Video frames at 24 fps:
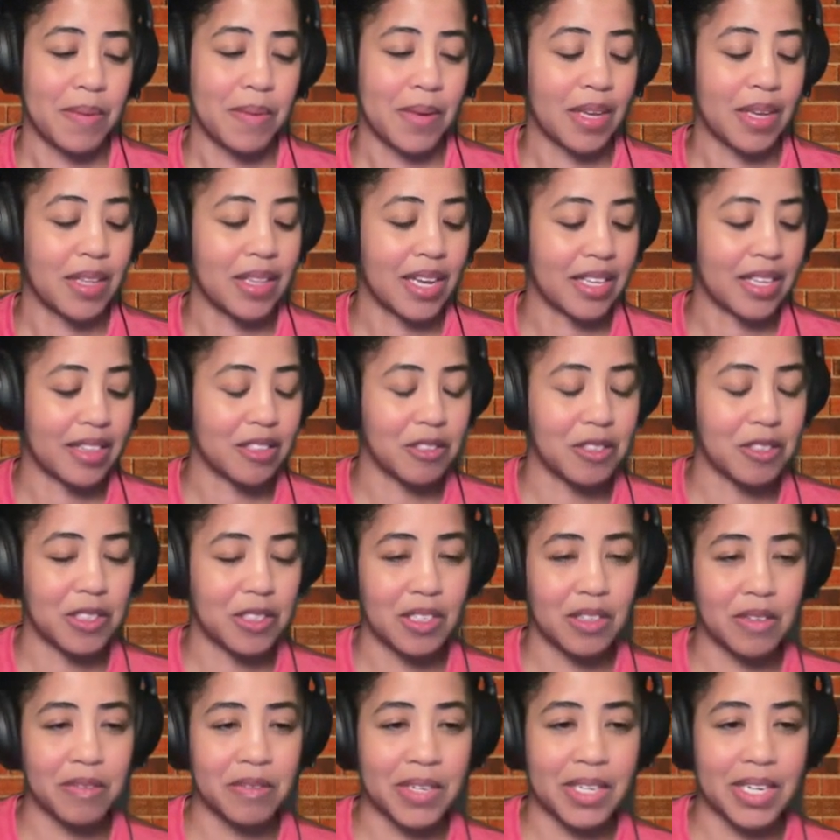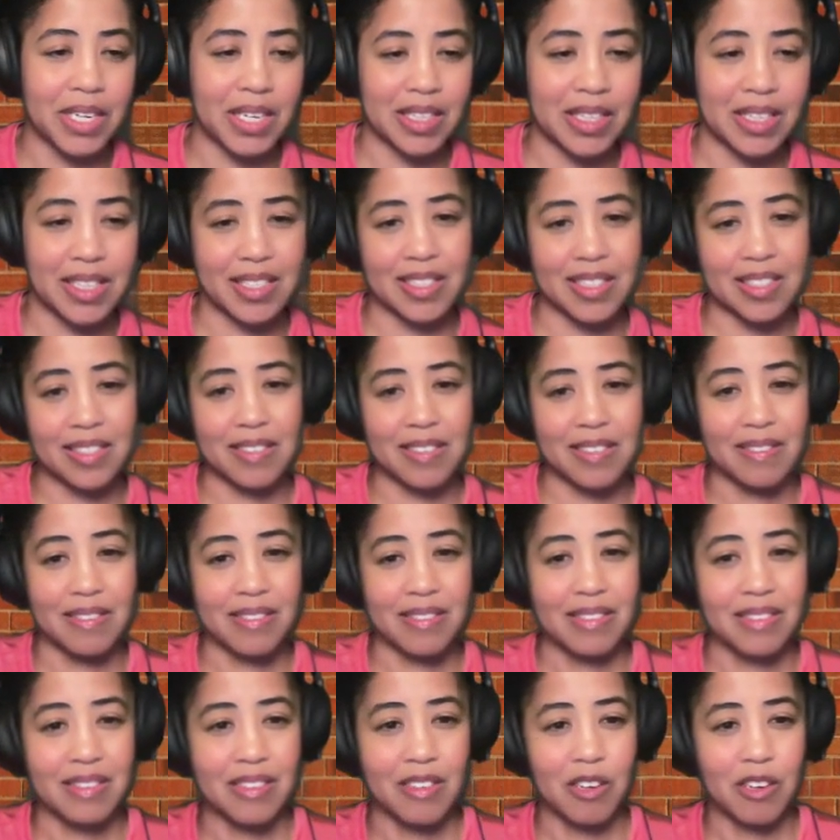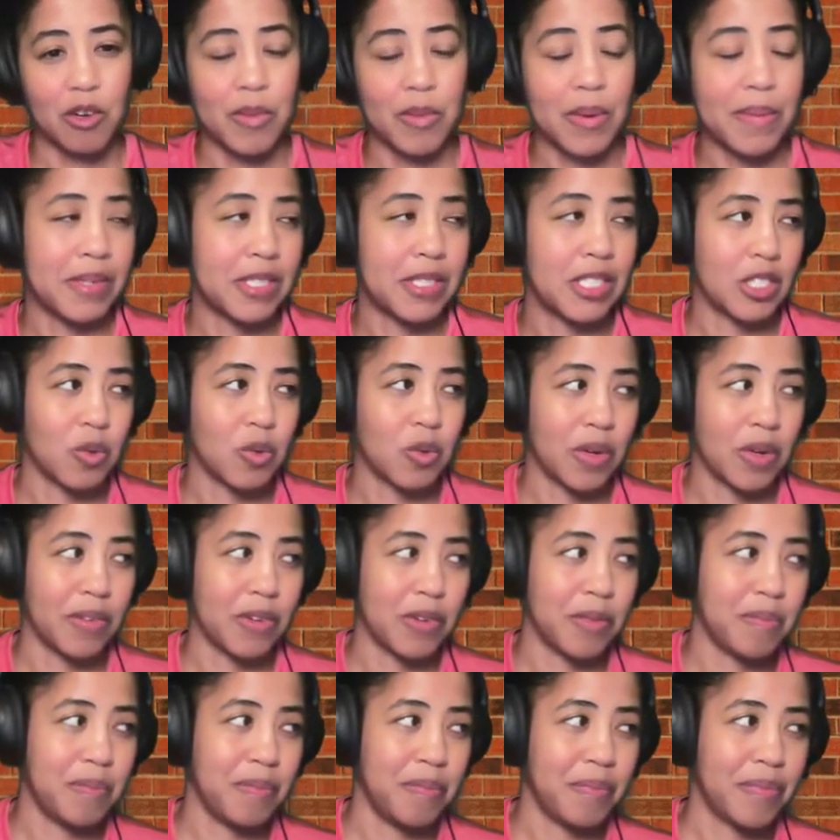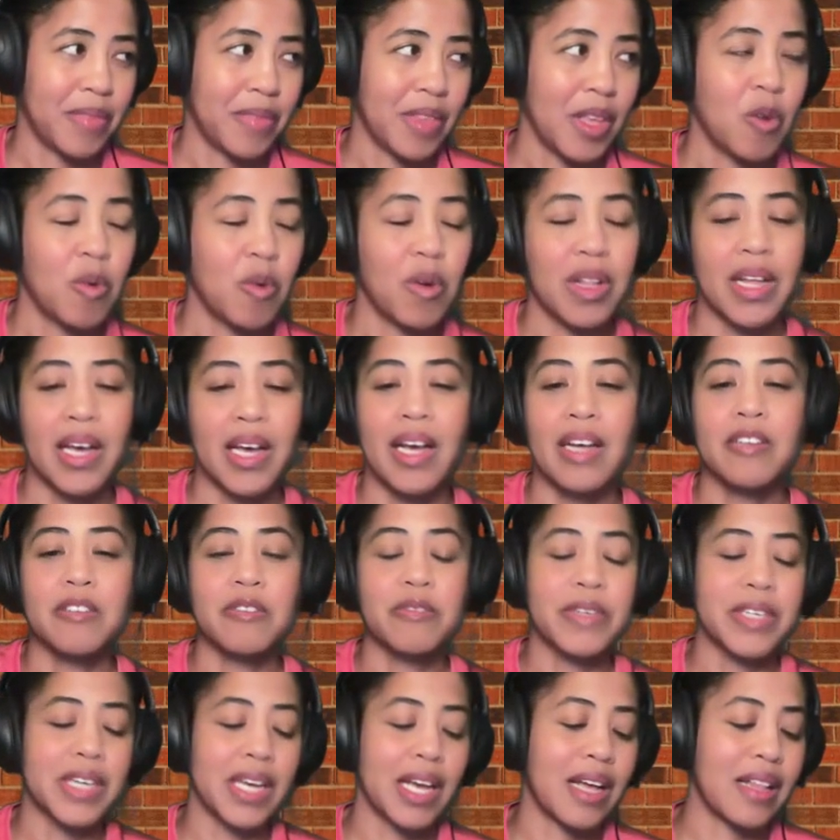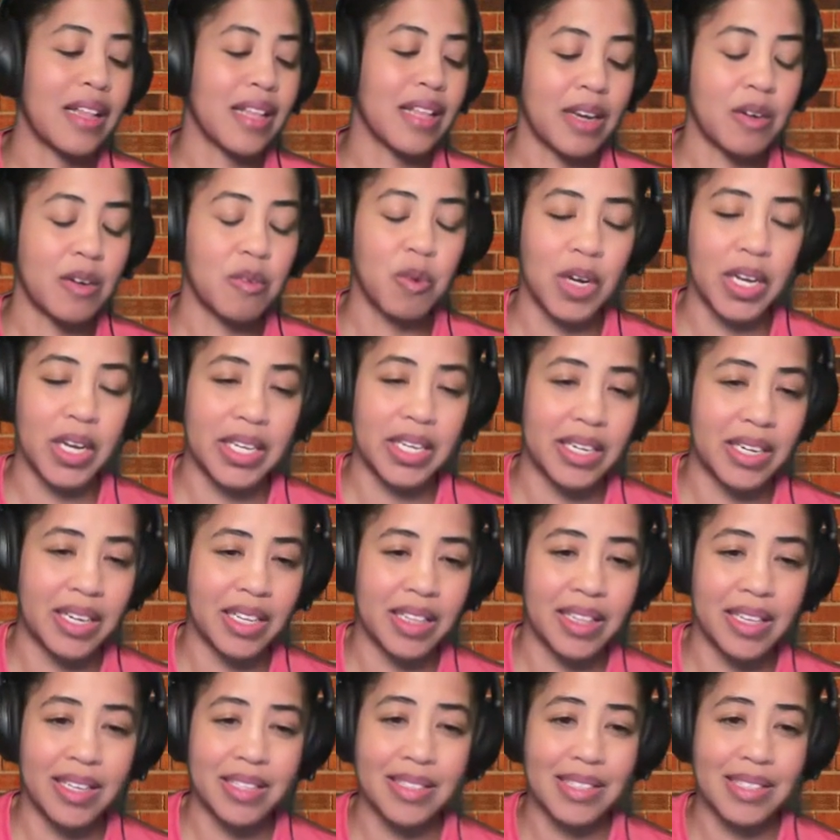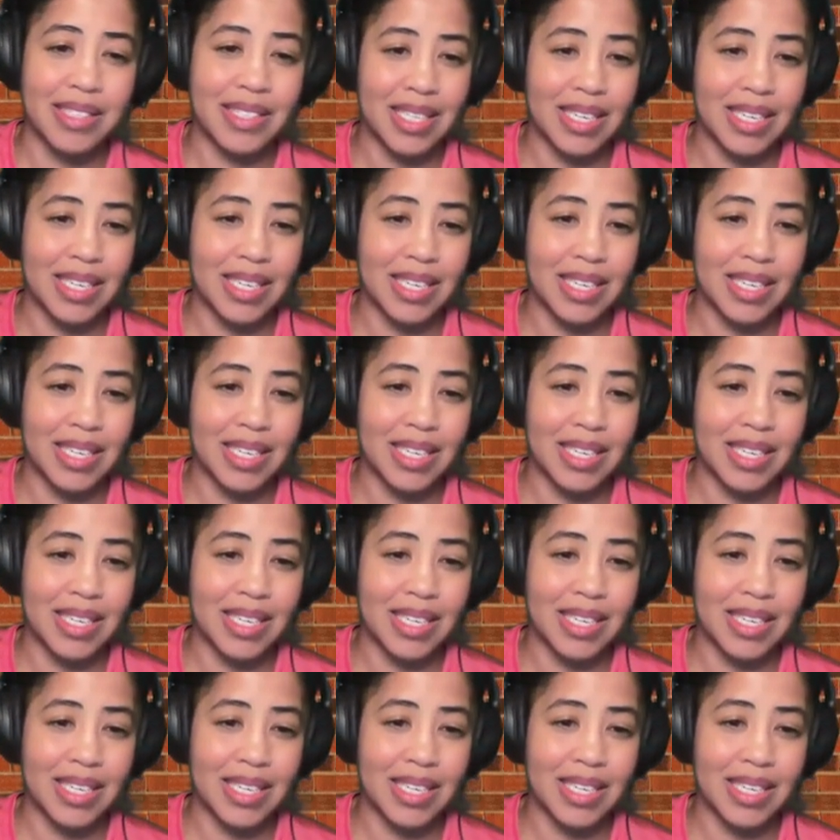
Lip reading: maybe I'll add those to the reading list, or maybe just one of them. Well, I'll add one and then